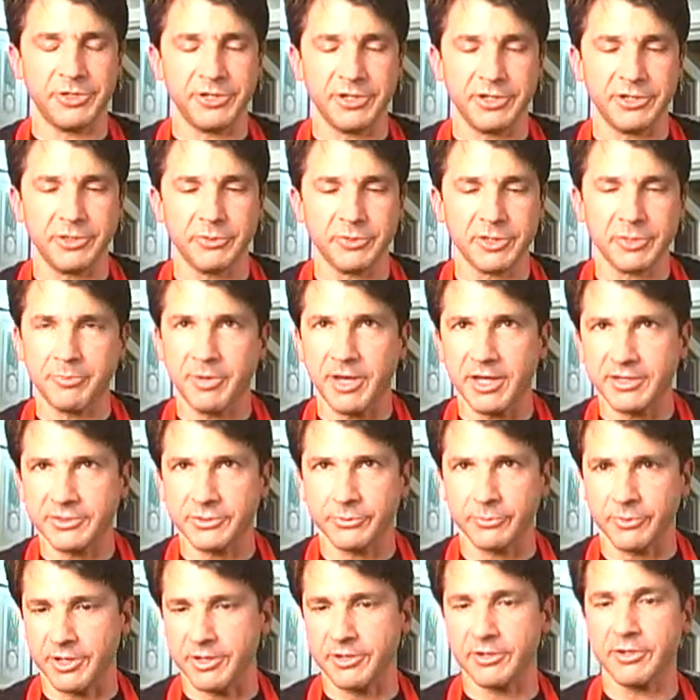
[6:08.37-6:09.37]
going to do with the
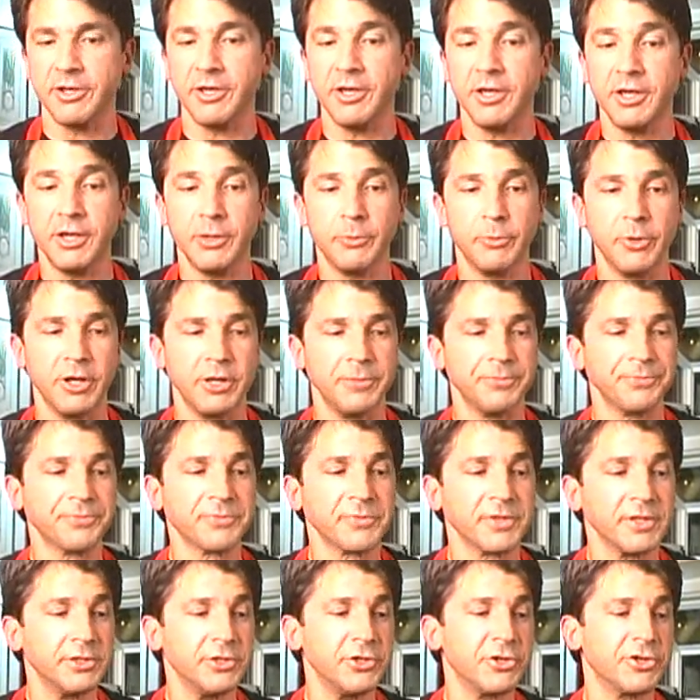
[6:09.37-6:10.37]
pasta water?
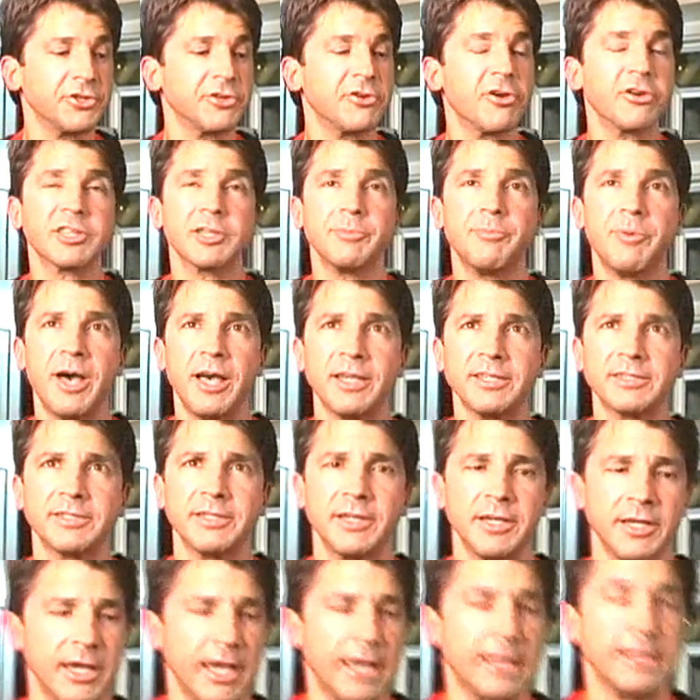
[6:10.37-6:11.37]
Well, you can cook the
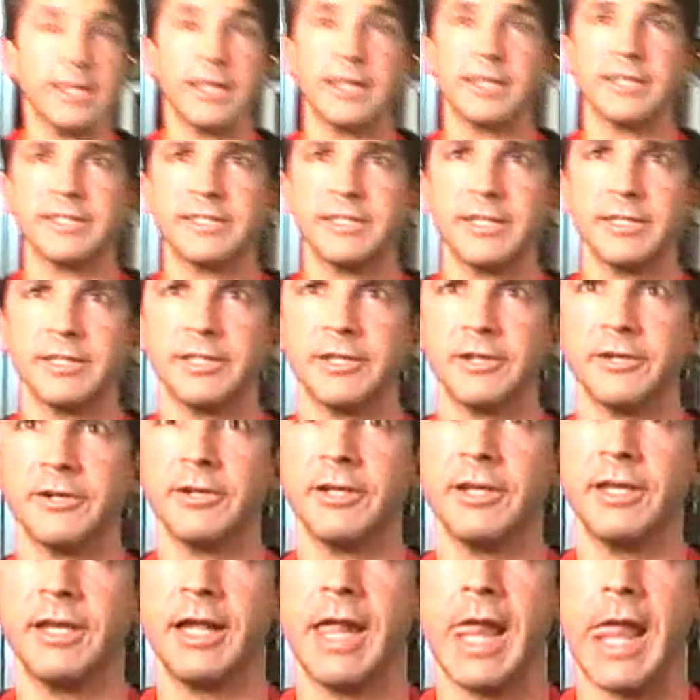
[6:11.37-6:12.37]
pasta and let it sit
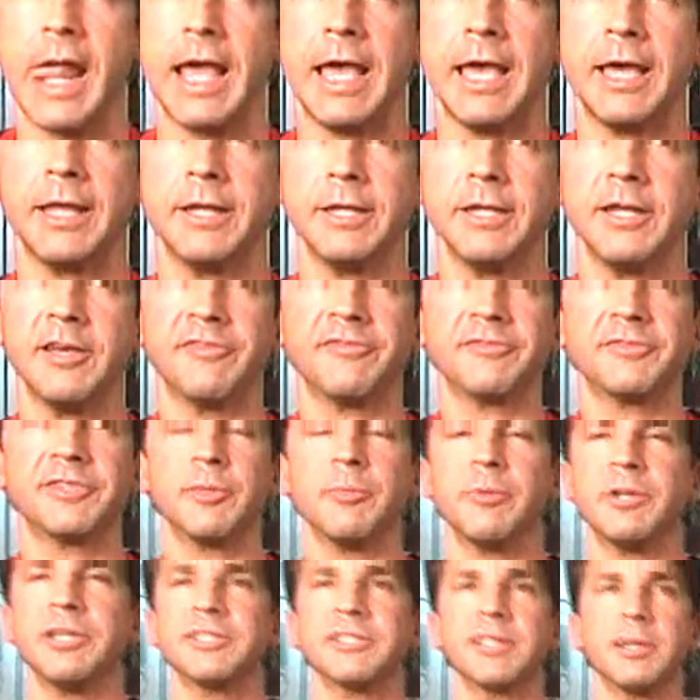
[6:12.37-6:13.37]
there. And if
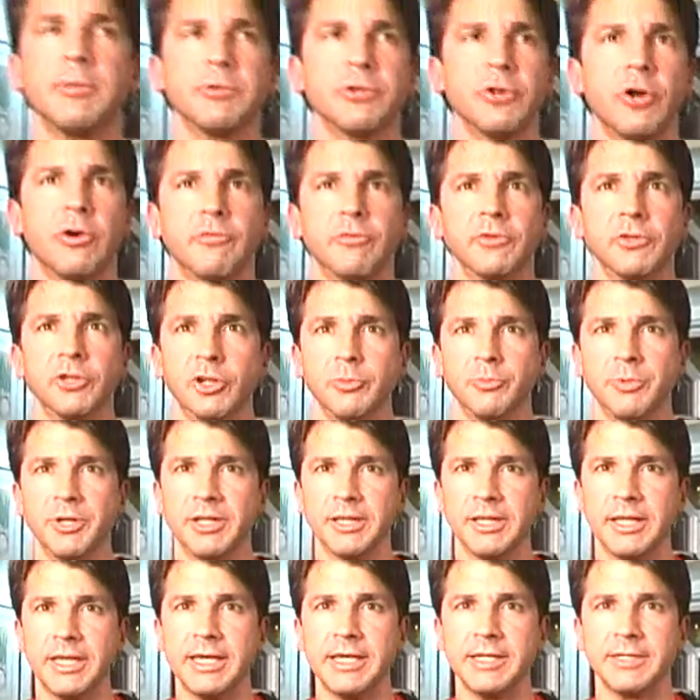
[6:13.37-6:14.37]
somebody's coming over a little
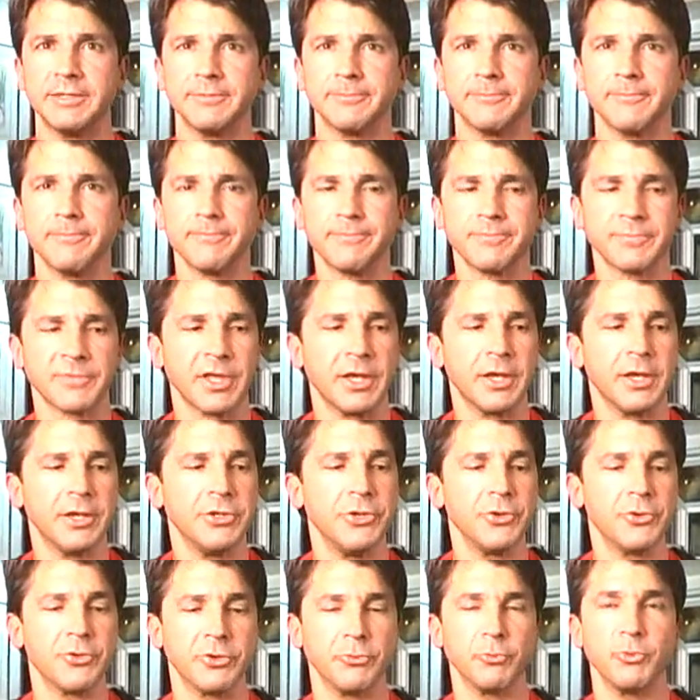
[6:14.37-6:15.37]
bit late,
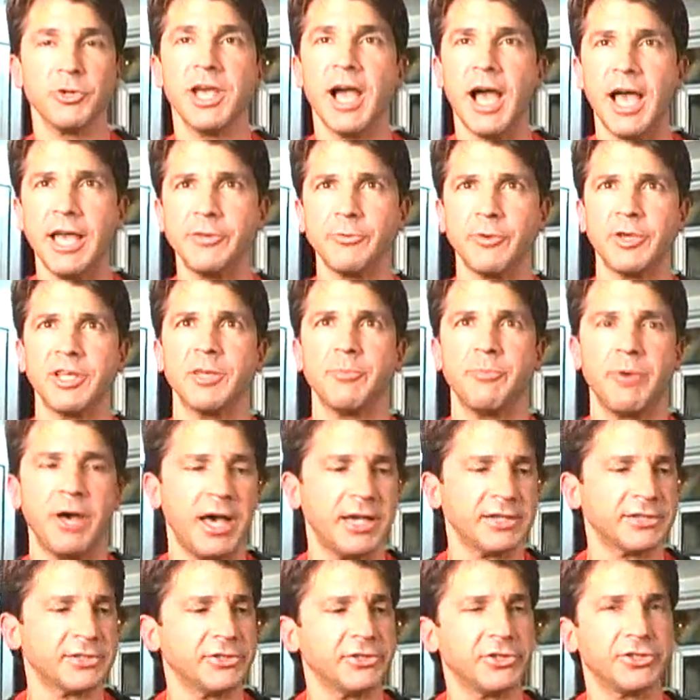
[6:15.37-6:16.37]
you can rehydrate the
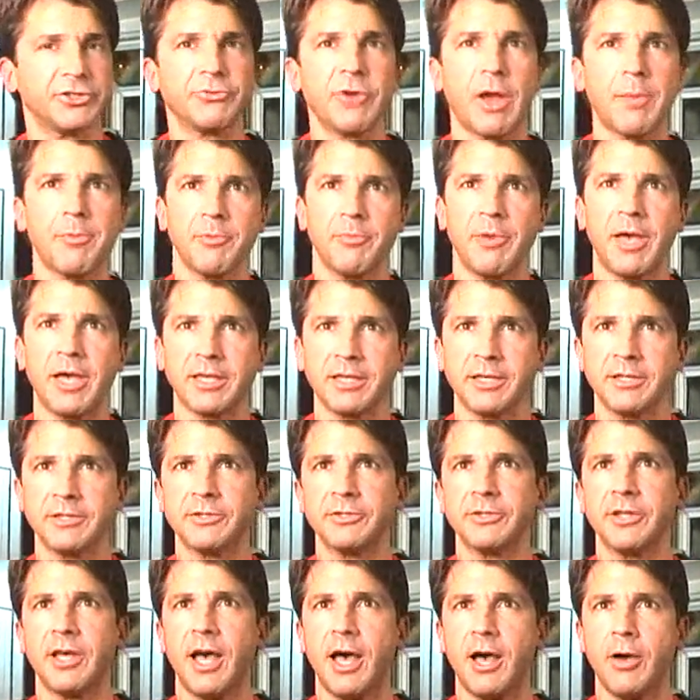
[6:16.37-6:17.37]
pasta. Just drop it back
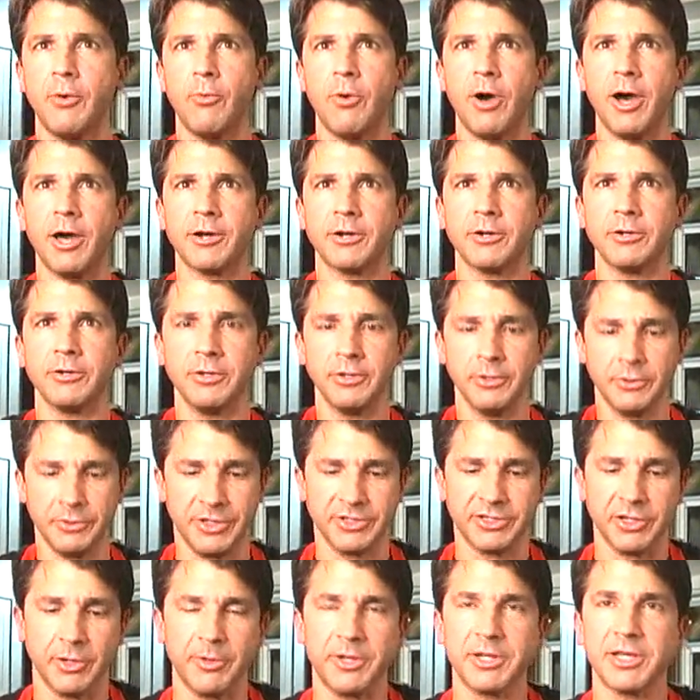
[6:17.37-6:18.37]
into the hot water
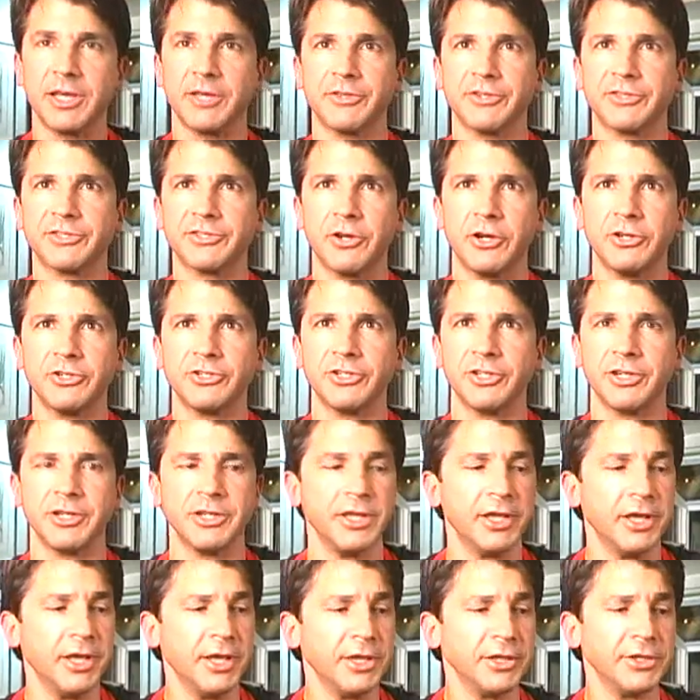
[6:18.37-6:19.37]
that's already got the starch in
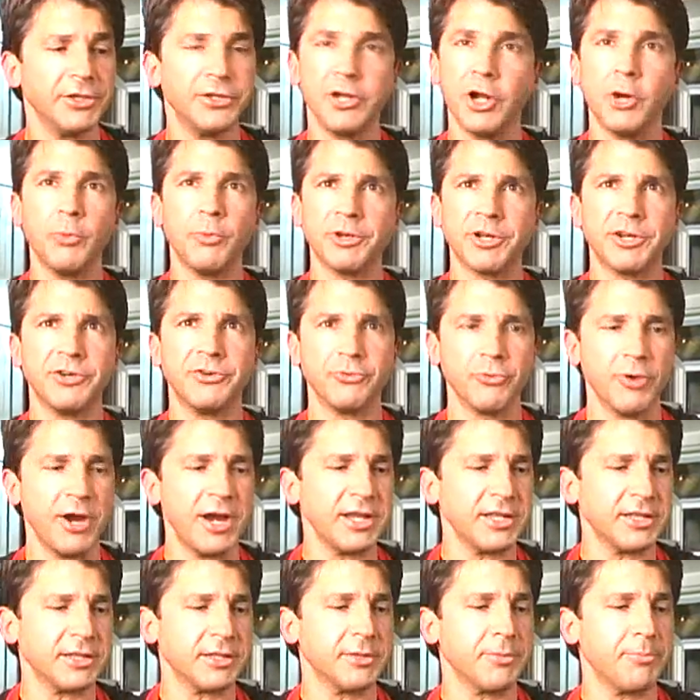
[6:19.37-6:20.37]
it. You don't want to
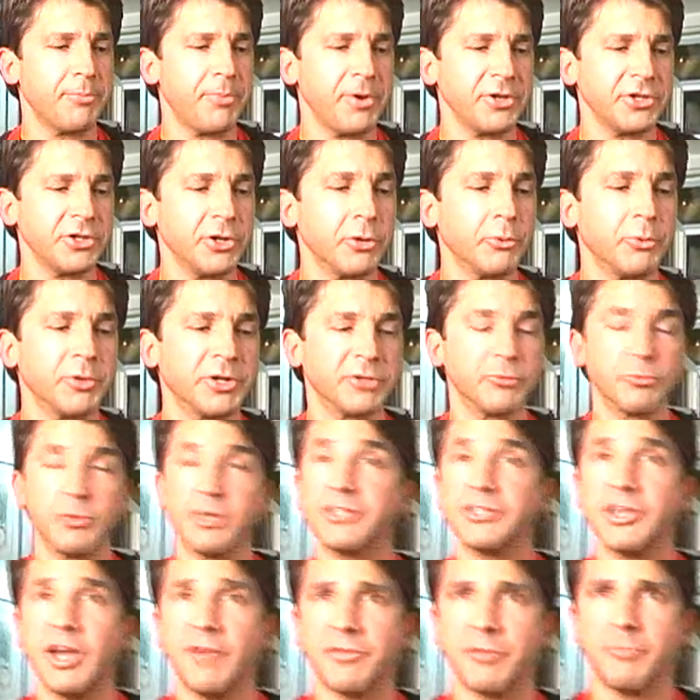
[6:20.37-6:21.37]
you don't want to
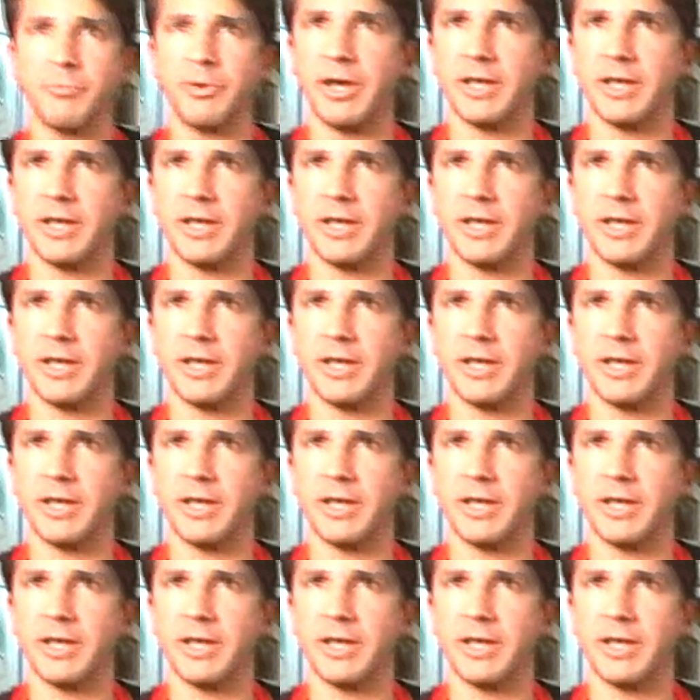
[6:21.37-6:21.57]
rinse off the